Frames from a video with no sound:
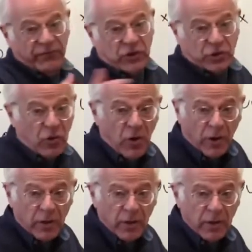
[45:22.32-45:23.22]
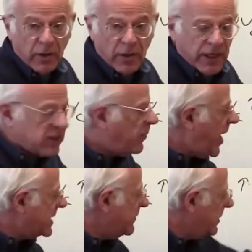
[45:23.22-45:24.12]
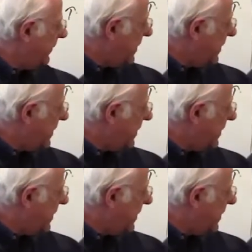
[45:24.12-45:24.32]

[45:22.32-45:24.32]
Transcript: For sure. It's possible